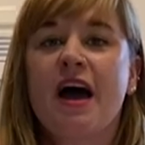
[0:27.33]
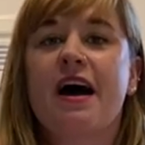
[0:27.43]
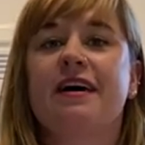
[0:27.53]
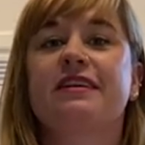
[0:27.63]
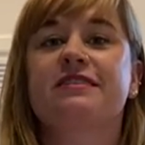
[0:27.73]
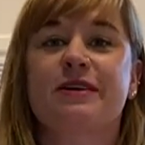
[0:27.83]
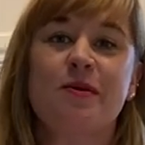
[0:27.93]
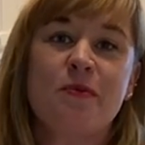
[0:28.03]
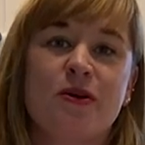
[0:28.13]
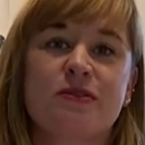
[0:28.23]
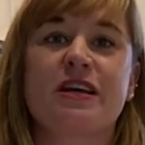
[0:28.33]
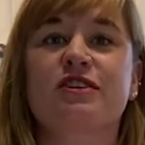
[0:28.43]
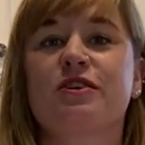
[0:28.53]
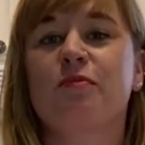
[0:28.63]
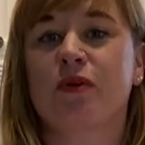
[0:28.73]
Uh, now, Sarah Polk was
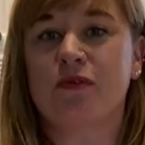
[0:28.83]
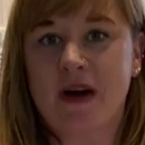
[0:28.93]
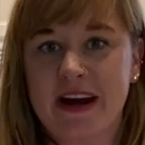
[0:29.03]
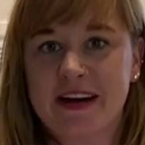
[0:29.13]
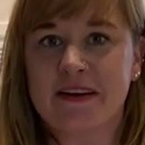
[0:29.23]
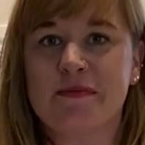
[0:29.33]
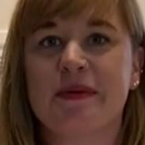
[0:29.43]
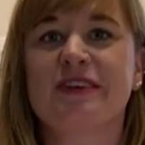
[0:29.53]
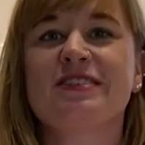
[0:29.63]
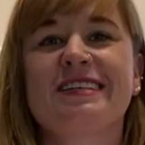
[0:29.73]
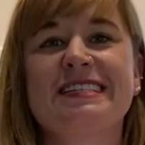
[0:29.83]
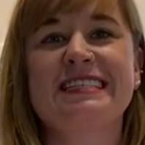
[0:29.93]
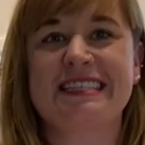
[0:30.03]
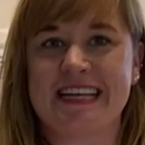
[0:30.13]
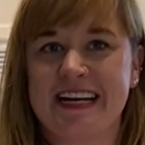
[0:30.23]
actually born right here in Middle
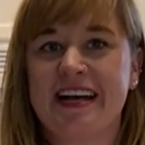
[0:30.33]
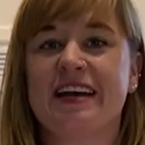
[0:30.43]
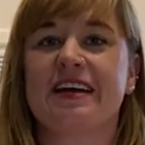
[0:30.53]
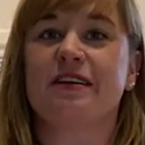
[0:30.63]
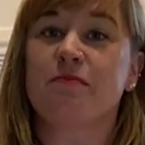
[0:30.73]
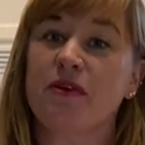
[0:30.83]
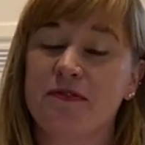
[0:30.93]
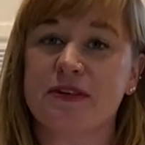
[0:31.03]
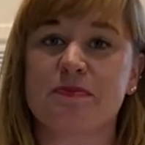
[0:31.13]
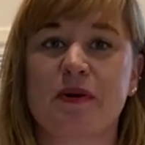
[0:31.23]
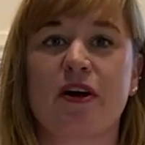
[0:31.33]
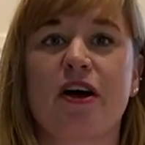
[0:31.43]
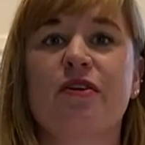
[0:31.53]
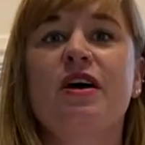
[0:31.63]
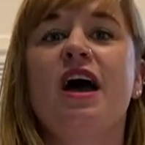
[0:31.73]
Tennessee in
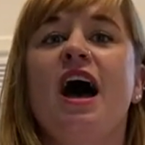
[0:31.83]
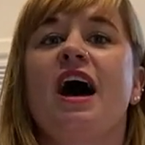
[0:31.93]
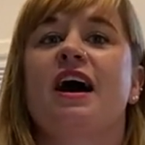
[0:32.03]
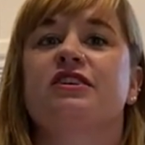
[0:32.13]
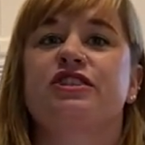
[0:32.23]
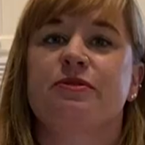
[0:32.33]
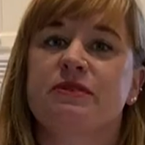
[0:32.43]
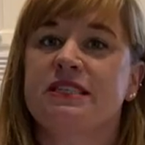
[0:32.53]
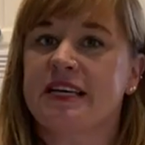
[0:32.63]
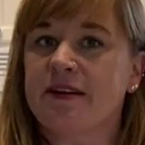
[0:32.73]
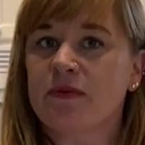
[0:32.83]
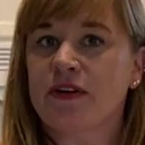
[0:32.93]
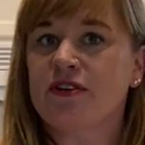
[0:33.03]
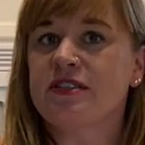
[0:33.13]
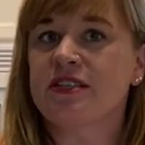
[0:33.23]
Murfreesboro. Uh, she was sent with
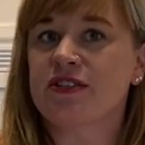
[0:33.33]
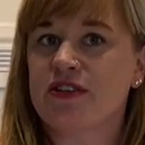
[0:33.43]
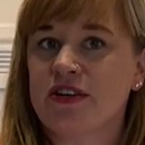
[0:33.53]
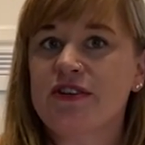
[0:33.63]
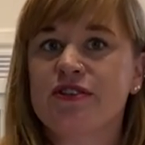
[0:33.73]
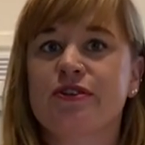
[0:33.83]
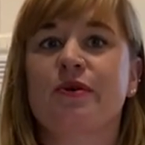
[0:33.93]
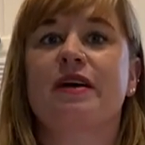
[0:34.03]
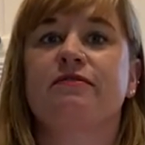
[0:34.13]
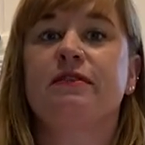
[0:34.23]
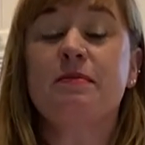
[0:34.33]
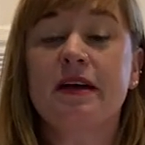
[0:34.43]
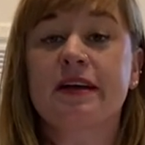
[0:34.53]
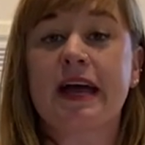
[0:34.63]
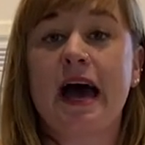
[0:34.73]
her sister to a
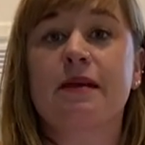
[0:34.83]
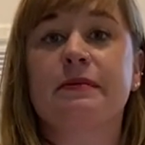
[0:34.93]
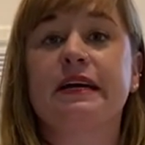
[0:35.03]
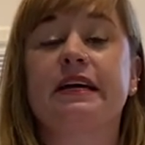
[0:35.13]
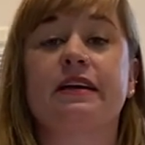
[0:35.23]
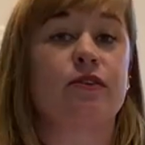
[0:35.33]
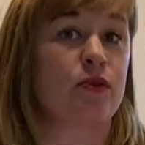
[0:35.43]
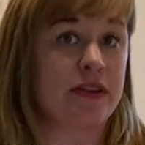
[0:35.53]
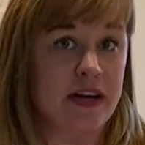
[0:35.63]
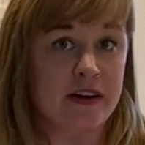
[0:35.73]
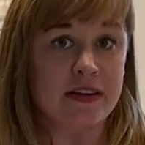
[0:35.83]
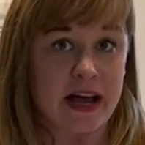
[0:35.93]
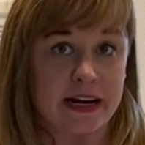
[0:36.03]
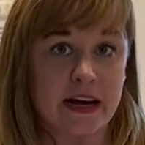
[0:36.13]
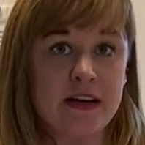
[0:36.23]
female academy in North
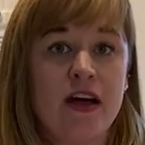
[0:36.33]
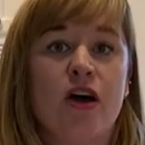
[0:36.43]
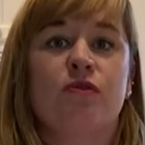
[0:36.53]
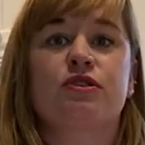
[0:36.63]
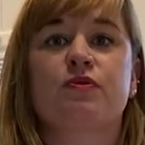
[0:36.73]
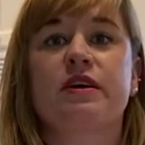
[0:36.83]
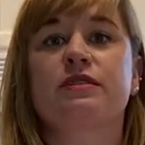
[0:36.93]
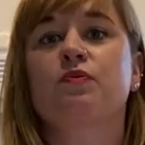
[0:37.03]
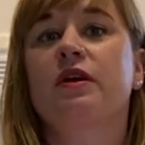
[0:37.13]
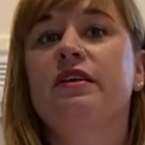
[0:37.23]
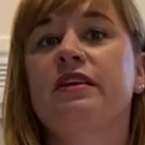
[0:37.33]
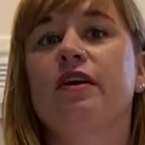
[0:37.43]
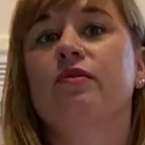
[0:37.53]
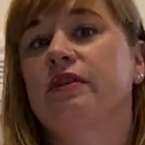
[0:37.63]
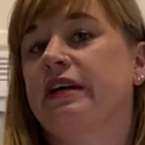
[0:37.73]
Carolina, which was one of the
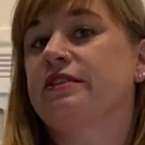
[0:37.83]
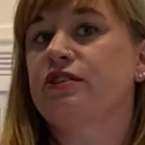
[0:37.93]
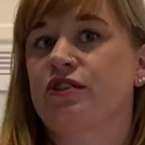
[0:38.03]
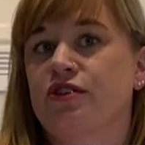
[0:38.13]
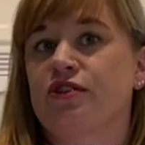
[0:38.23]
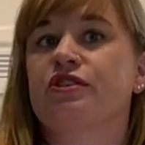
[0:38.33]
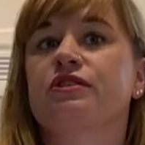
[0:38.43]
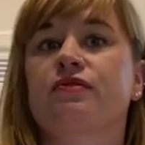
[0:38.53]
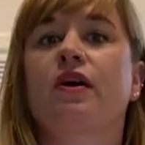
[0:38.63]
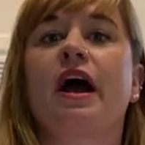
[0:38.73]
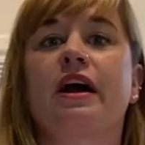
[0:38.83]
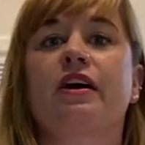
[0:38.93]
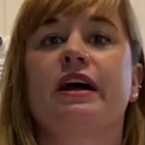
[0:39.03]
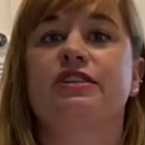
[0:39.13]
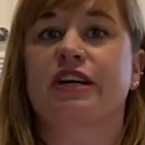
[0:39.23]
only institutions for
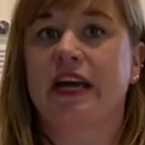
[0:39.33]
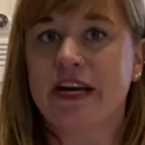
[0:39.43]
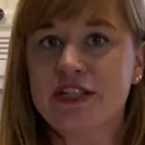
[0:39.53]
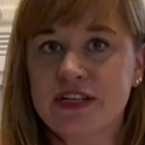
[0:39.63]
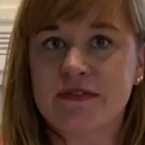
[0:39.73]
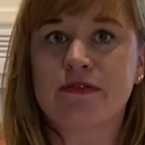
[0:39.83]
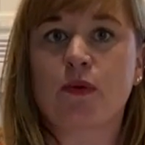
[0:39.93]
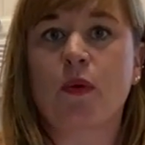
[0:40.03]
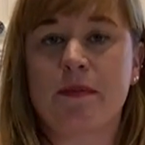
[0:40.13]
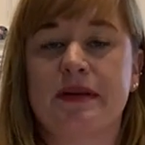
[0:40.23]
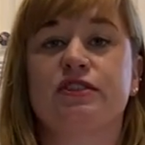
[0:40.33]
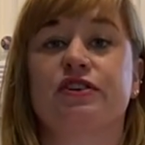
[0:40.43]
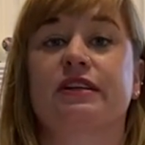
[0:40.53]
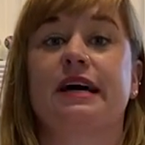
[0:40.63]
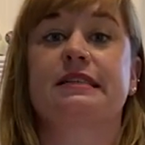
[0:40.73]
higher education for women
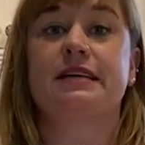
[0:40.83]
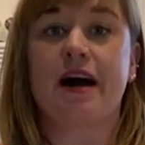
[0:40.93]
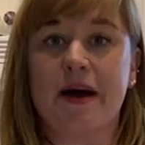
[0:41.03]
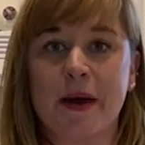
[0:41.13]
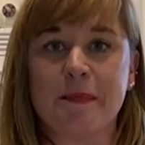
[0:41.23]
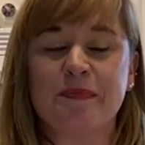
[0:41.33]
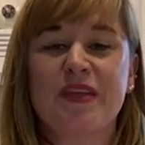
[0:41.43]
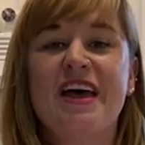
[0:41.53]
during that time.